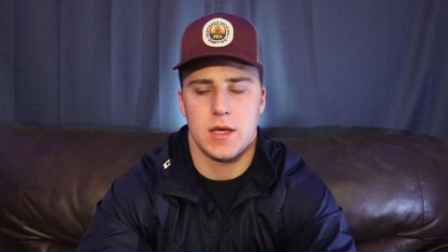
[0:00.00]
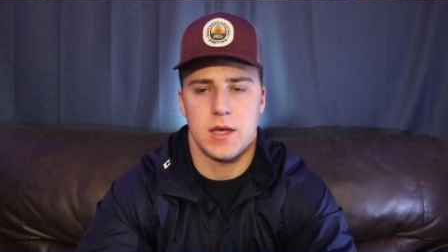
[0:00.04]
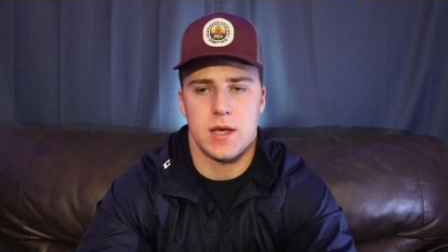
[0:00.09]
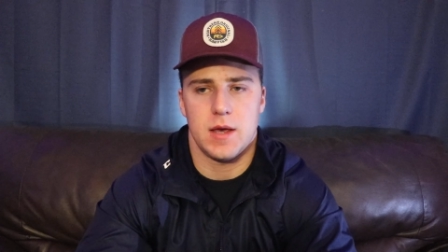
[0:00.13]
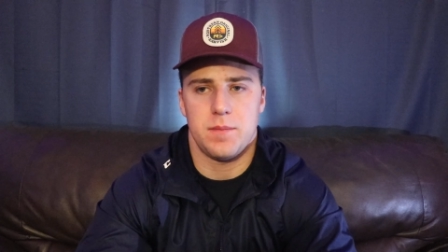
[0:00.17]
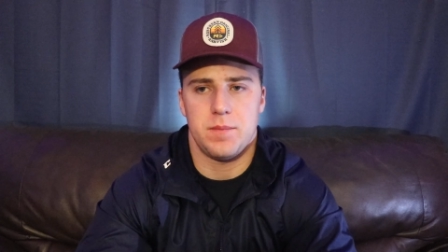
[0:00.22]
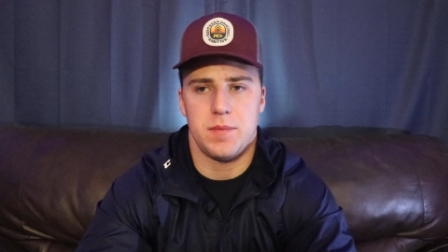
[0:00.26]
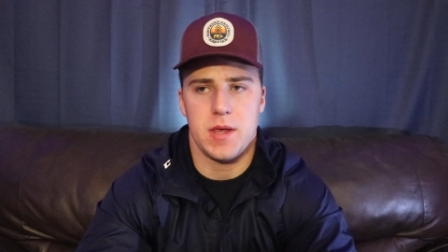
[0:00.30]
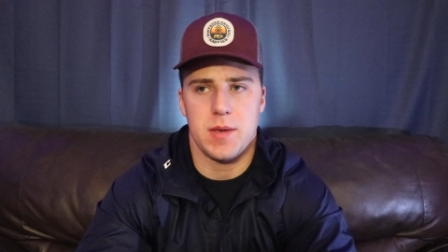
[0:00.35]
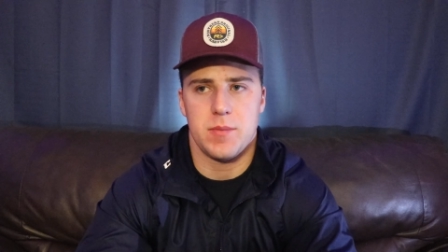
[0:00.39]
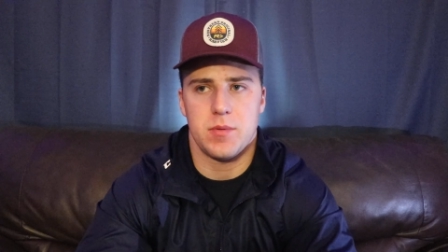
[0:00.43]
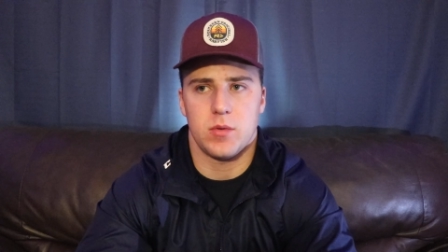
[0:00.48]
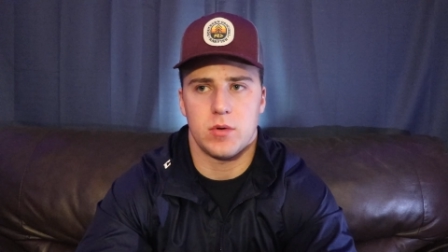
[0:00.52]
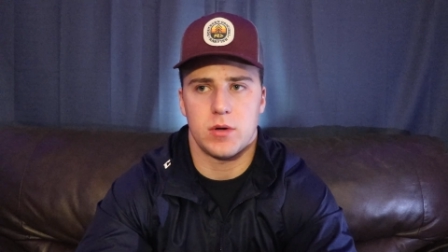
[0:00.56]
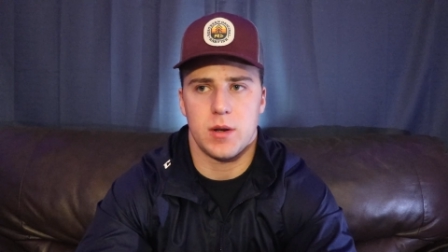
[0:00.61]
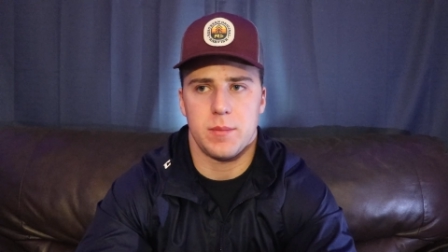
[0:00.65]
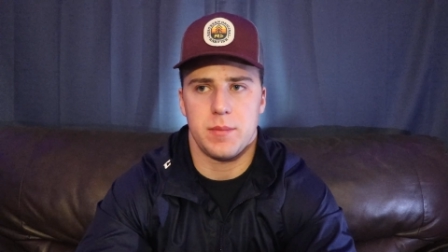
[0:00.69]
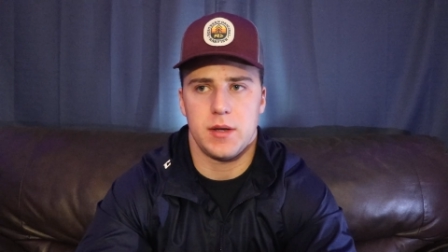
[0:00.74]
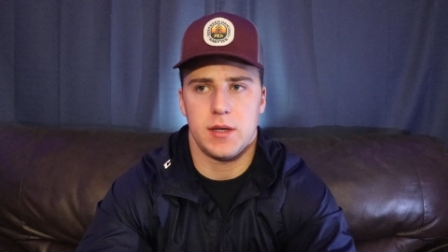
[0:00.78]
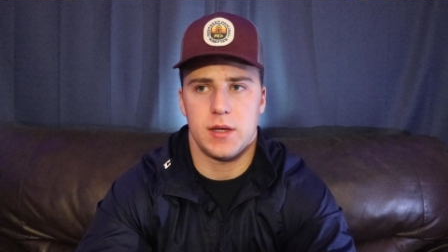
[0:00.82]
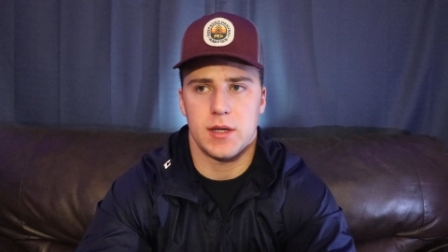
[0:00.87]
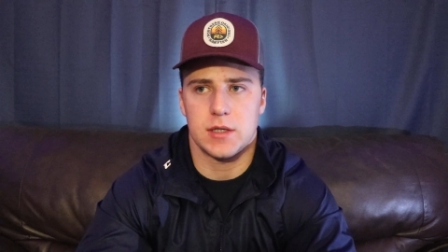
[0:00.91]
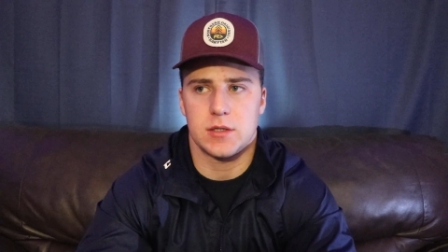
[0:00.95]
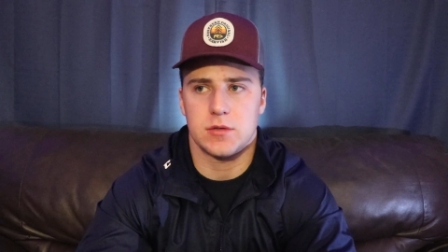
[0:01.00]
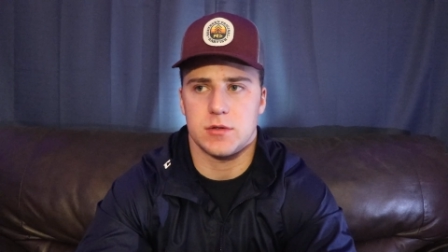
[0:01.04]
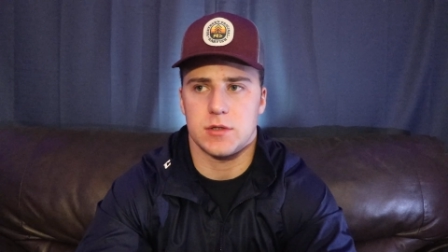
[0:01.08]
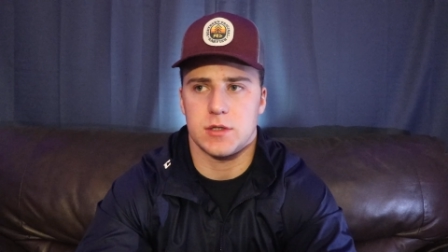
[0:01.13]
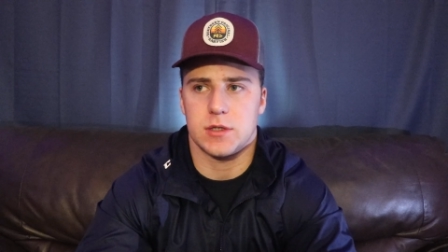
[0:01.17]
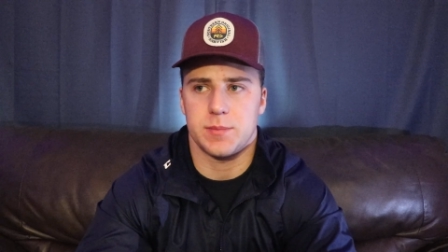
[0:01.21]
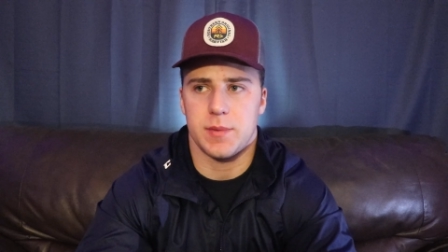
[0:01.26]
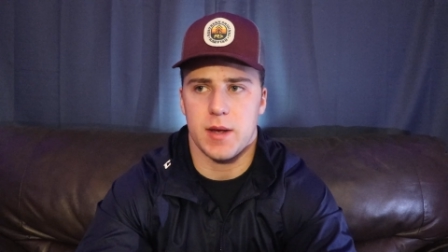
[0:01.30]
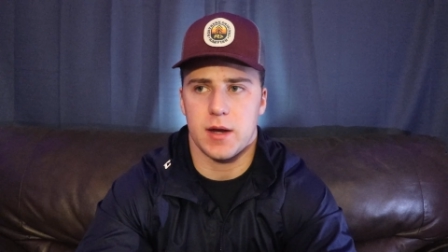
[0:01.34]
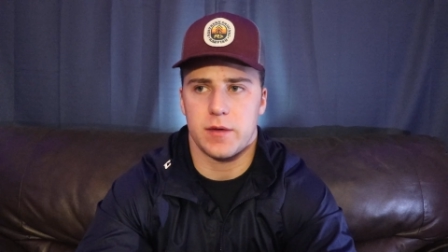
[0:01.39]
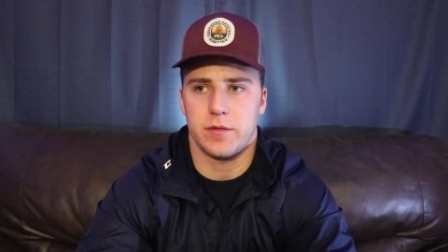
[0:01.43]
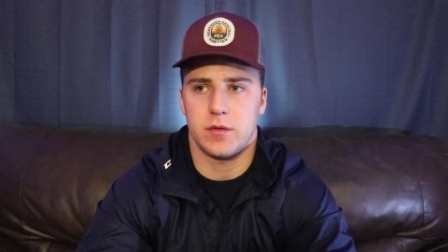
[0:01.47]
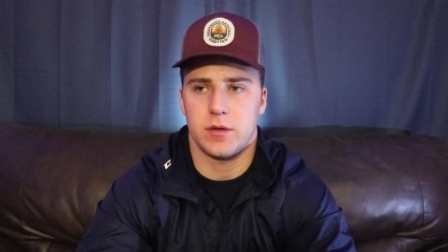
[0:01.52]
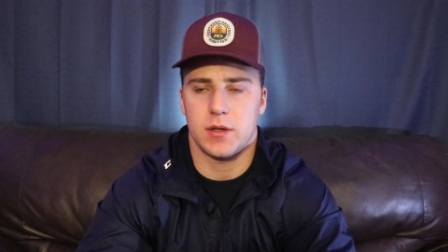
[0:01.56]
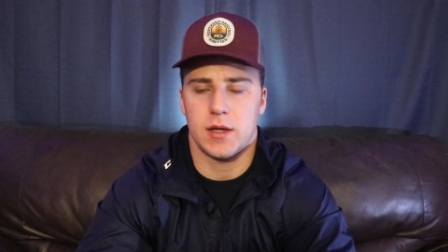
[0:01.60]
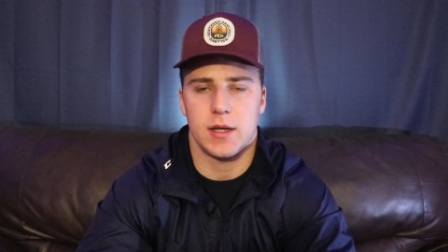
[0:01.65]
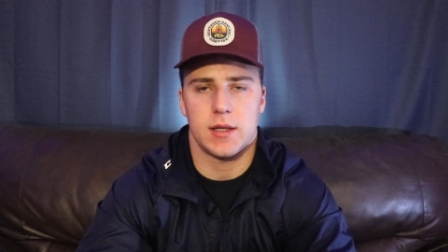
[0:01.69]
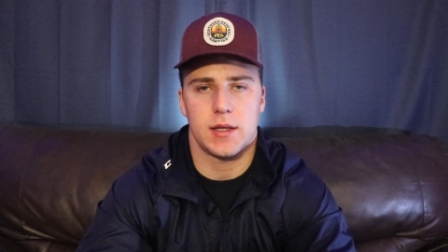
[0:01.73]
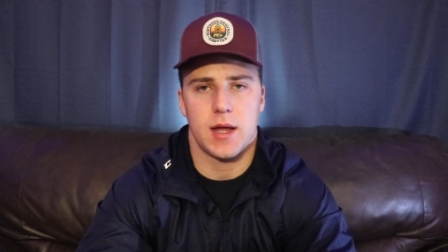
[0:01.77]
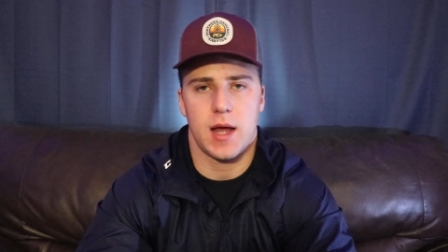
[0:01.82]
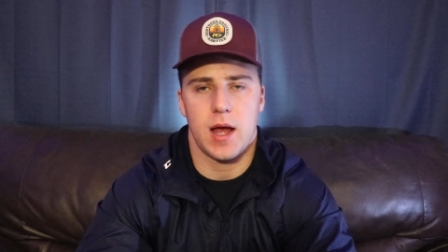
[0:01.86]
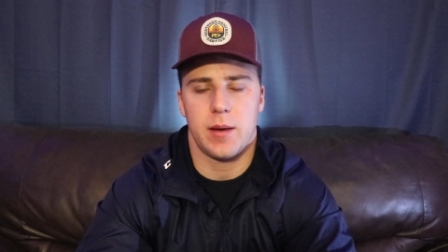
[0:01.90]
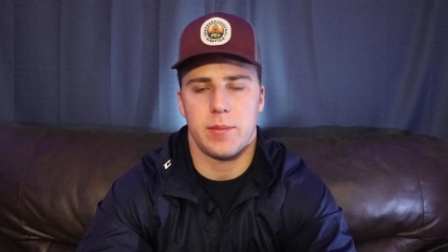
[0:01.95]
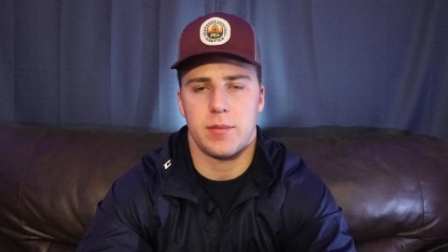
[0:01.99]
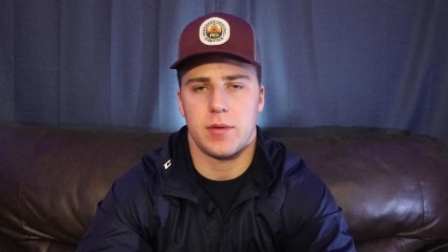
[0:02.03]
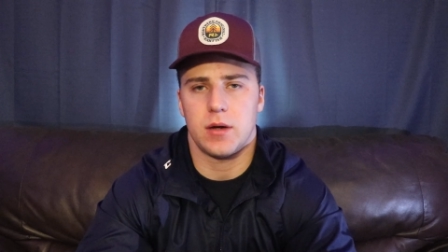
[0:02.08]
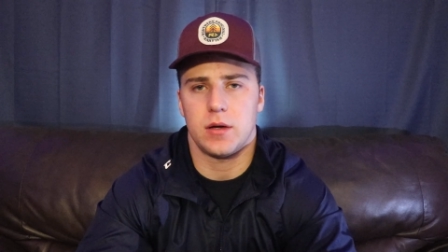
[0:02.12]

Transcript: If people want to be disrespectful like that,